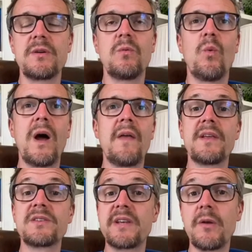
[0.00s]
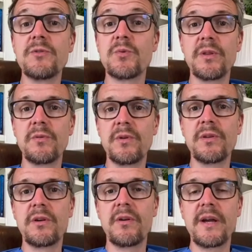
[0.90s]
Wow, that sounds really, really
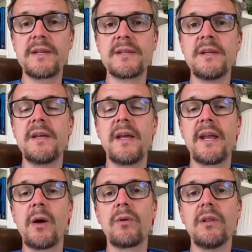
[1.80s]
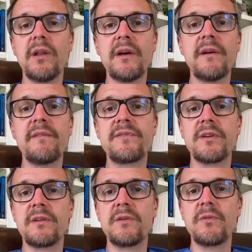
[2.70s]
great, and I would love
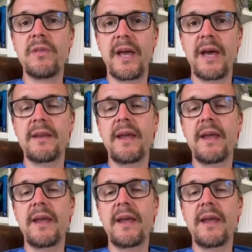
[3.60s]
to do that.